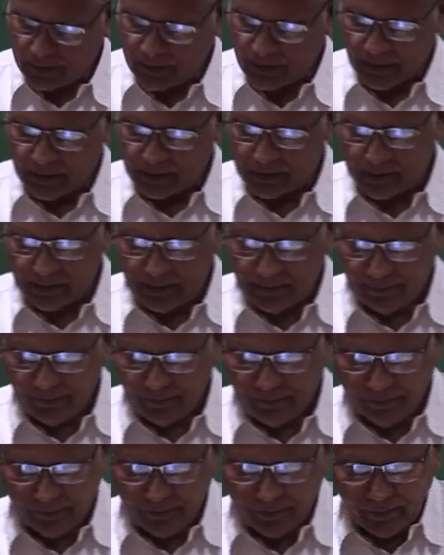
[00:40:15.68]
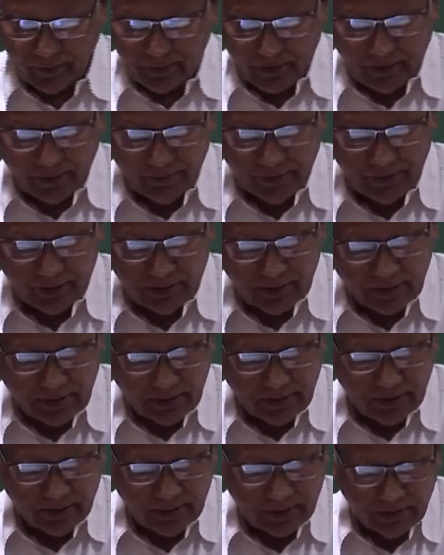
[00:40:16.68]
discussed a bit
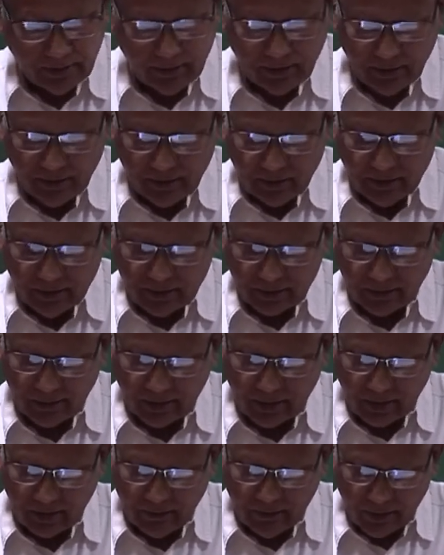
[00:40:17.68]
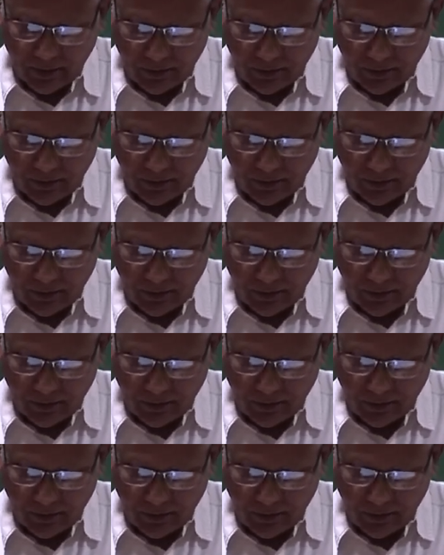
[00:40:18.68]
earlier typical